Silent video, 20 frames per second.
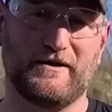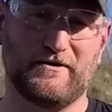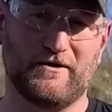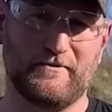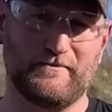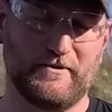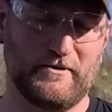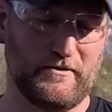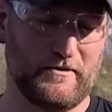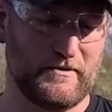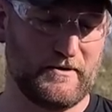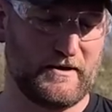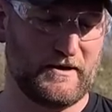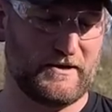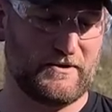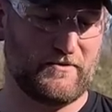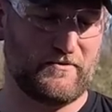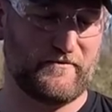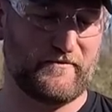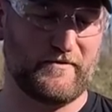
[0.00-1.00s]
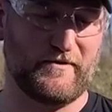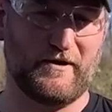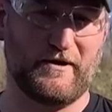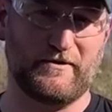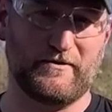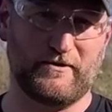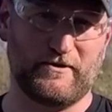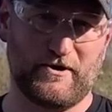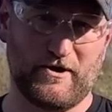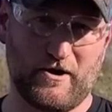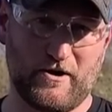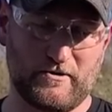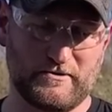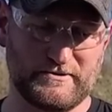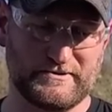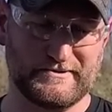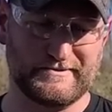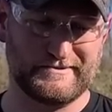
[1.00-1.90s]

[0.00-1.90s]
armor at over 100 yards.